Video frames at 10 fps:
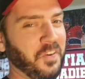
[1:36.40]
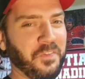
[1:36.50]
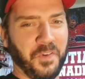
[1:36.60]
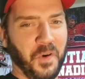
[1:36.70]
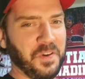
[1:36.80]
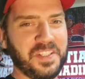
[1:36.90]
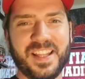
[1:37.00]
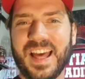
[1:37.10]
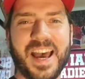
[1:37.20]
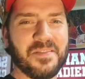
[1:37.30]
looking forward
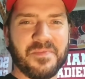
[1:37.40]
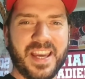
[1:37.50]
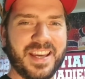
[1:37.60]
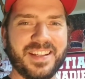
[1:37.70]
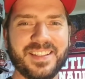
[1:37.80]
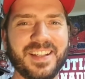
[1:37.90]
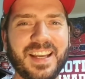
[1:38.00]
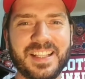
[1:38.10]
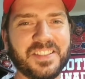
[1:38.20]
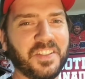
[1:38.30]
to that, man.
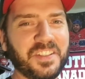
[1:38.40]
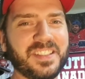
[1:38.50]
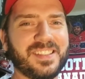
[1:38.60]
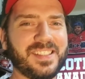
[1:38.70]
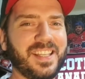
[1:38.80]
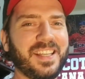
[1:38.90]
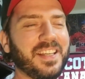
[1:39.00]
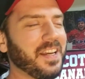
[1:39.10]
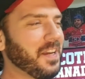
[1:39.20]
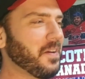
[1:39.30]
It's good to
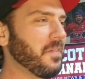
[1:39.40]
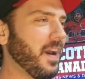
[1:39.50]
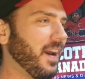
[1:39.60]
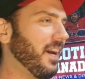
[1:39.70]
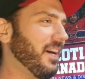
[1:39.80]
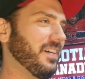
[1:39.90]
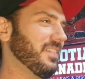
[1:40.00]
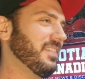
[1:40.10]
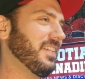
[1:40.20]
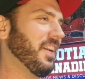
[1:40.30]
see,
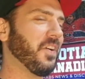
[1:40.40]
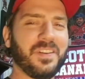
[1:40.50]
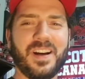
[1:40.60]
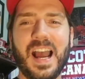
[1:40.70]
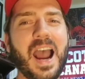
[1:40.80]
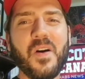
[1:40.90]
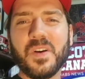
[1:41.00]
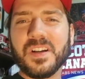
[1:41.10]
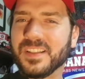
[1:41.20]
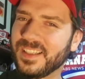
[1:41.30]
uh, you know,
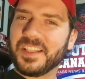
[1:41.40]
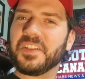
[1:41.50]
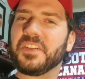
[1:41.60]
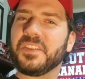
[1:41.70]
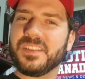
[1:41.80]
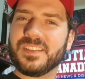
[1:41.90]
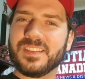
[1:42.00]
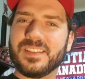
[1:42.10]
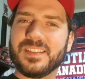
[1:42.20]
our little,